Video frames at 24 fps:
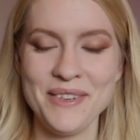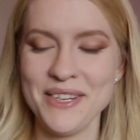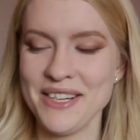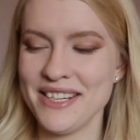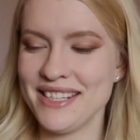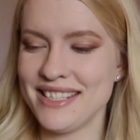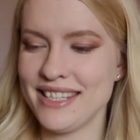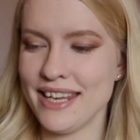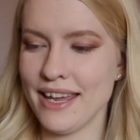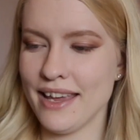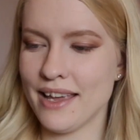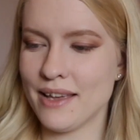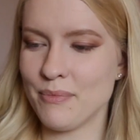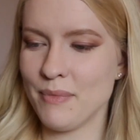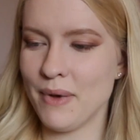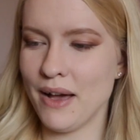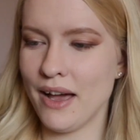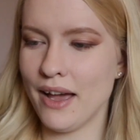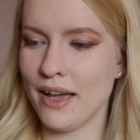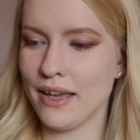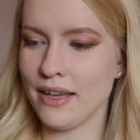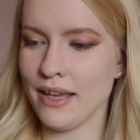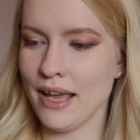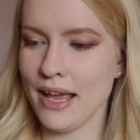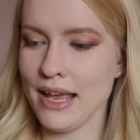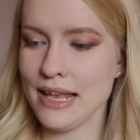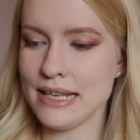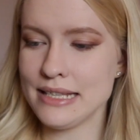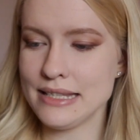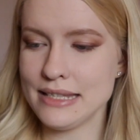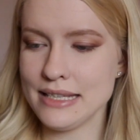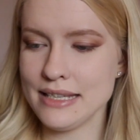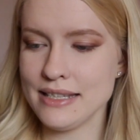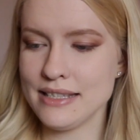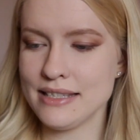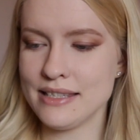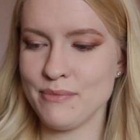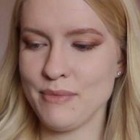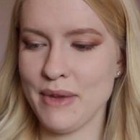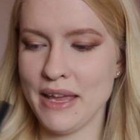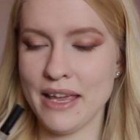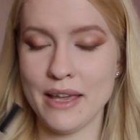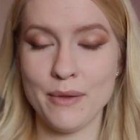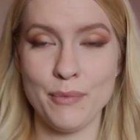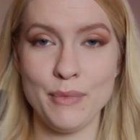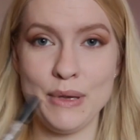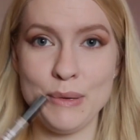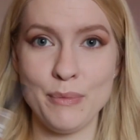gonna take my Essence
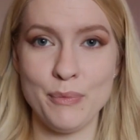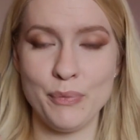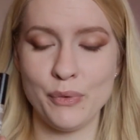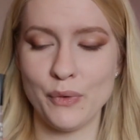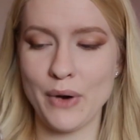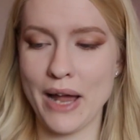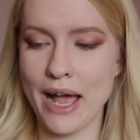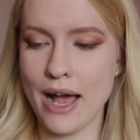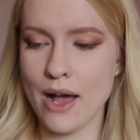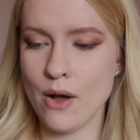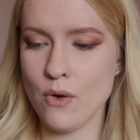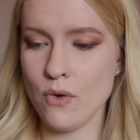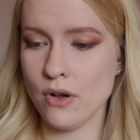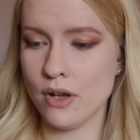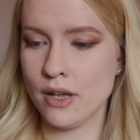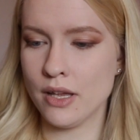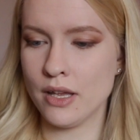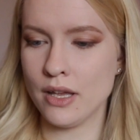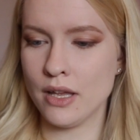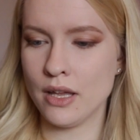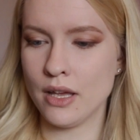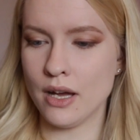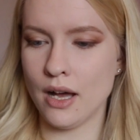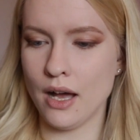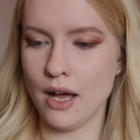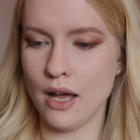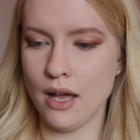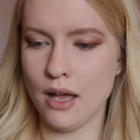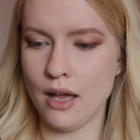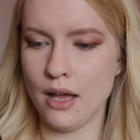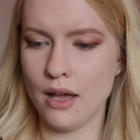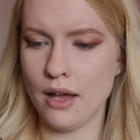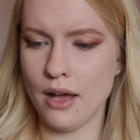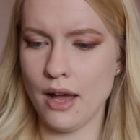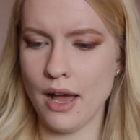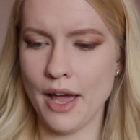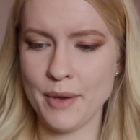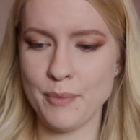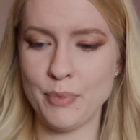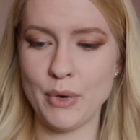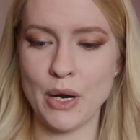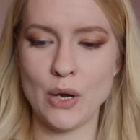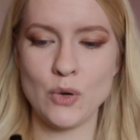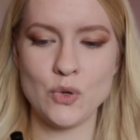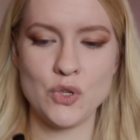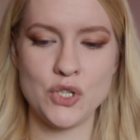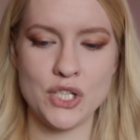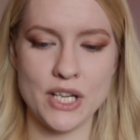Make Me Brow
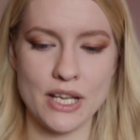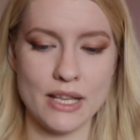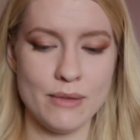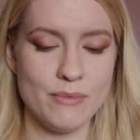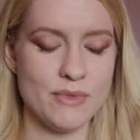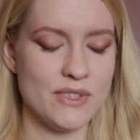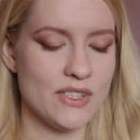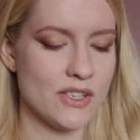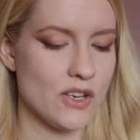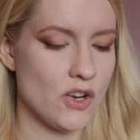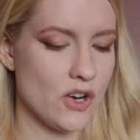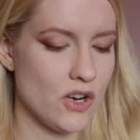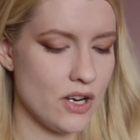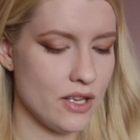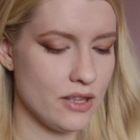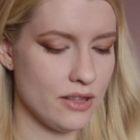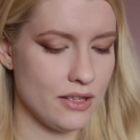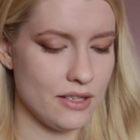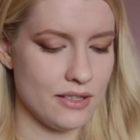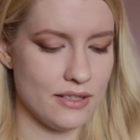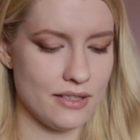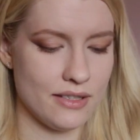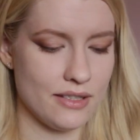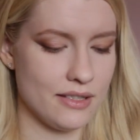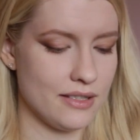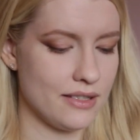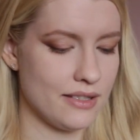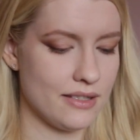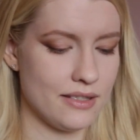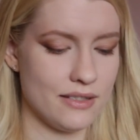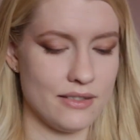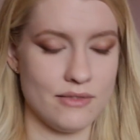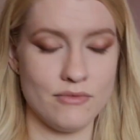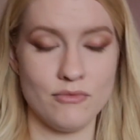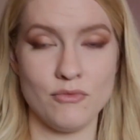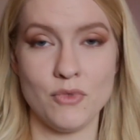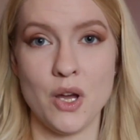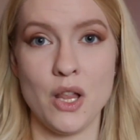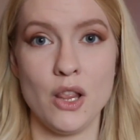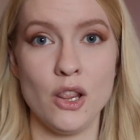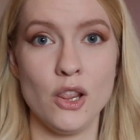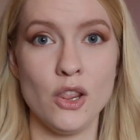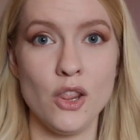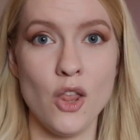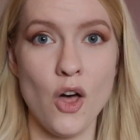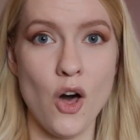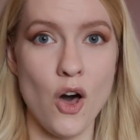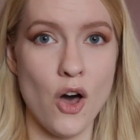Eyebrow Gel Mascara. This is a
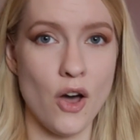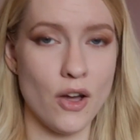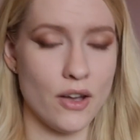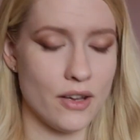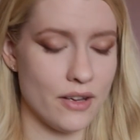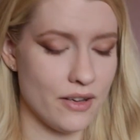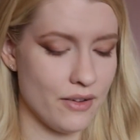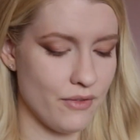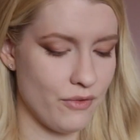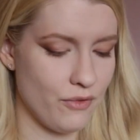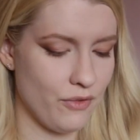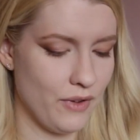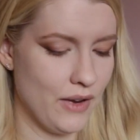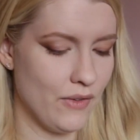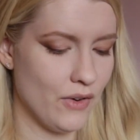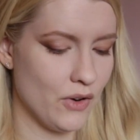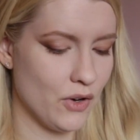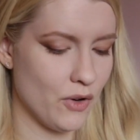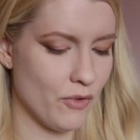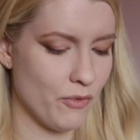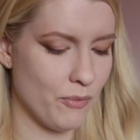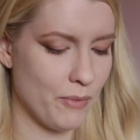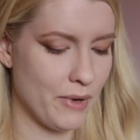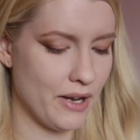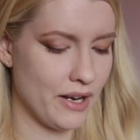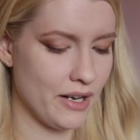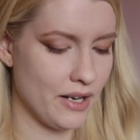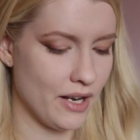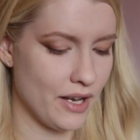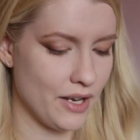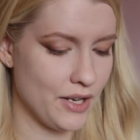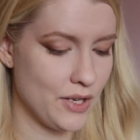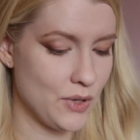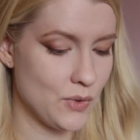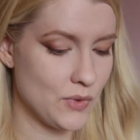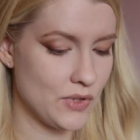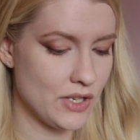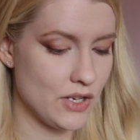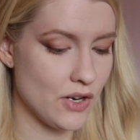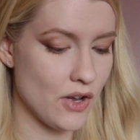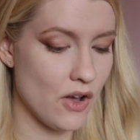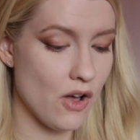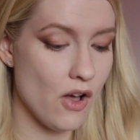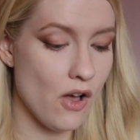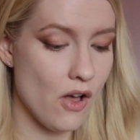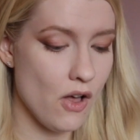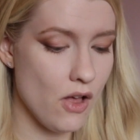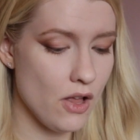long favorite of mine. I use it
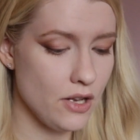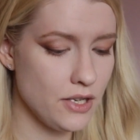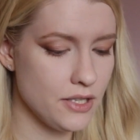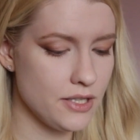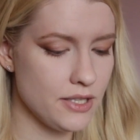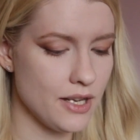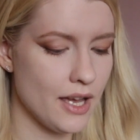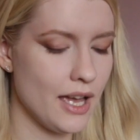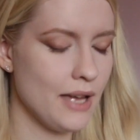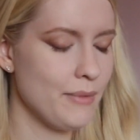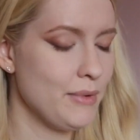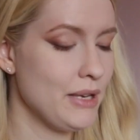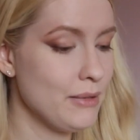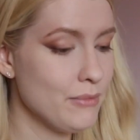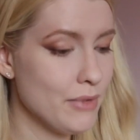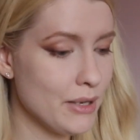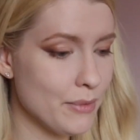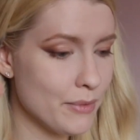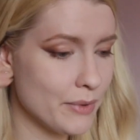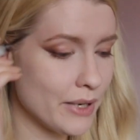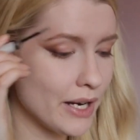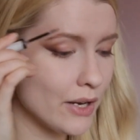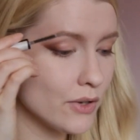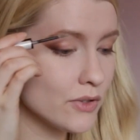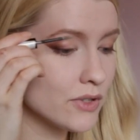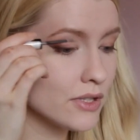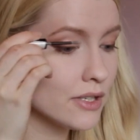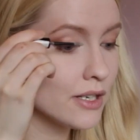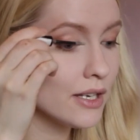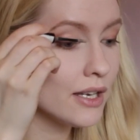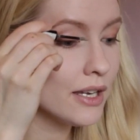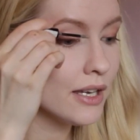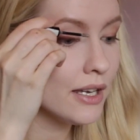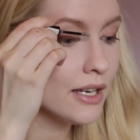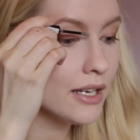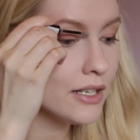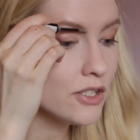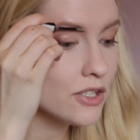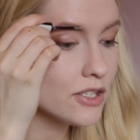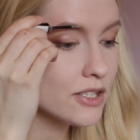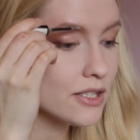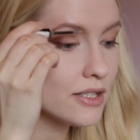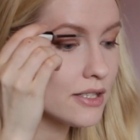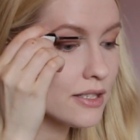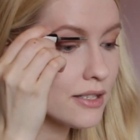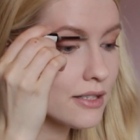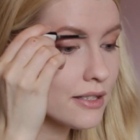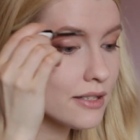all the time in my brows.
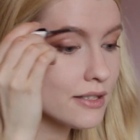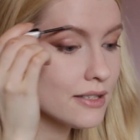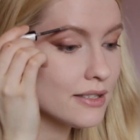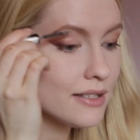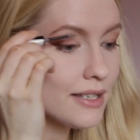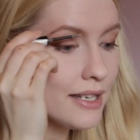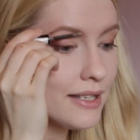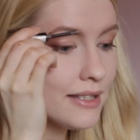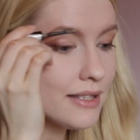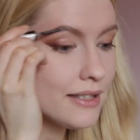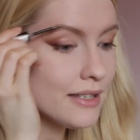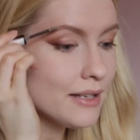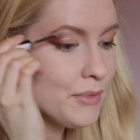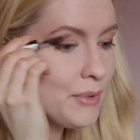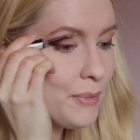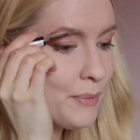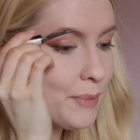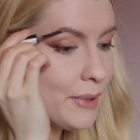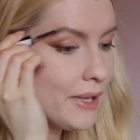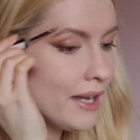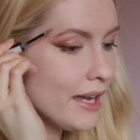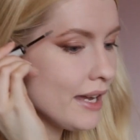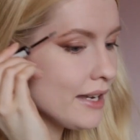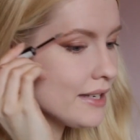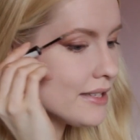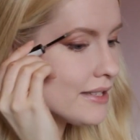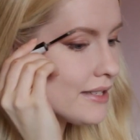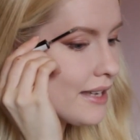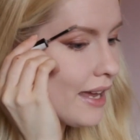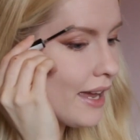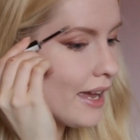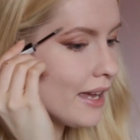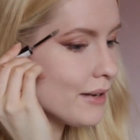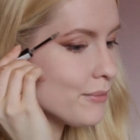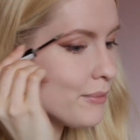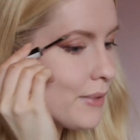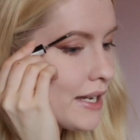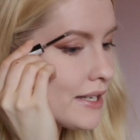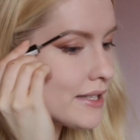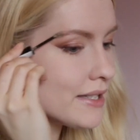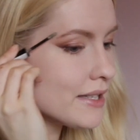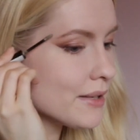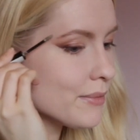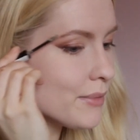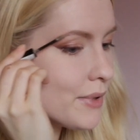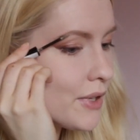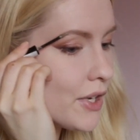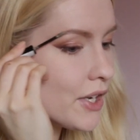Just sets them in place and makes
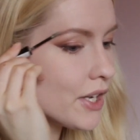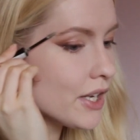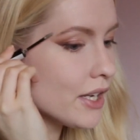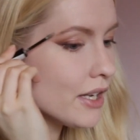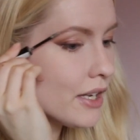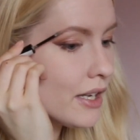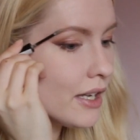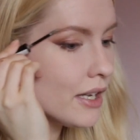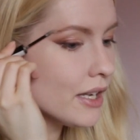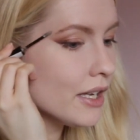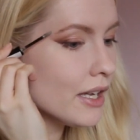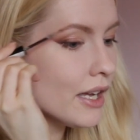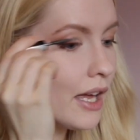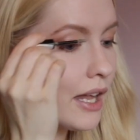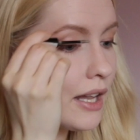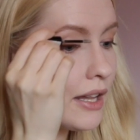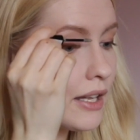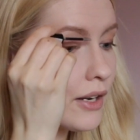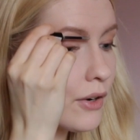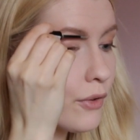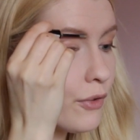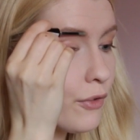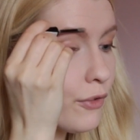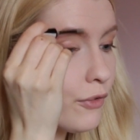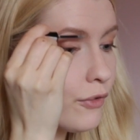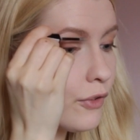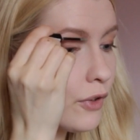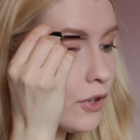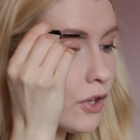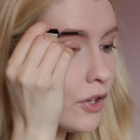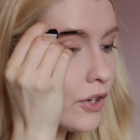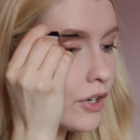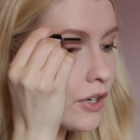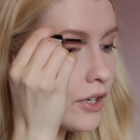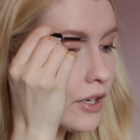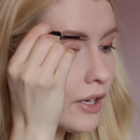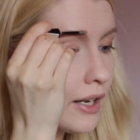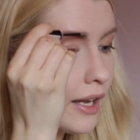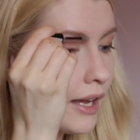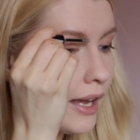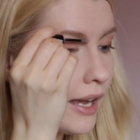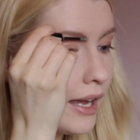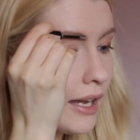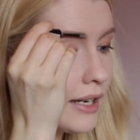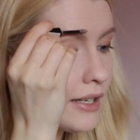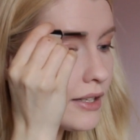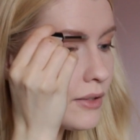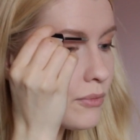them look a little fuller
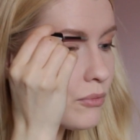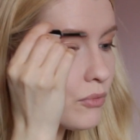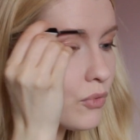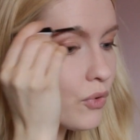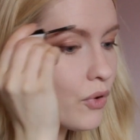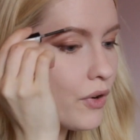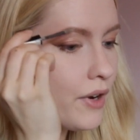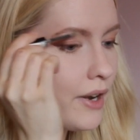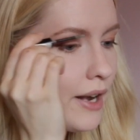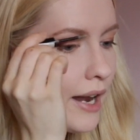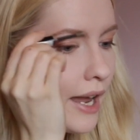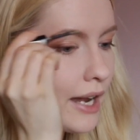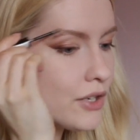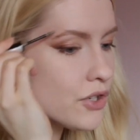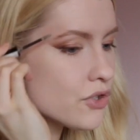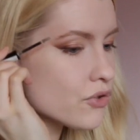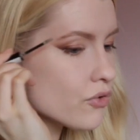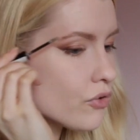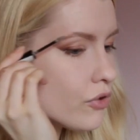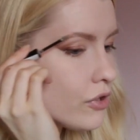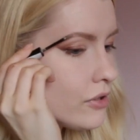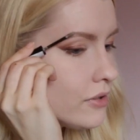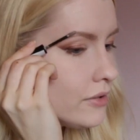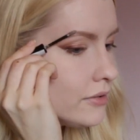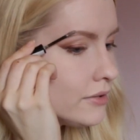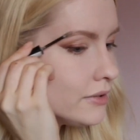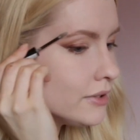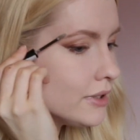and more natural.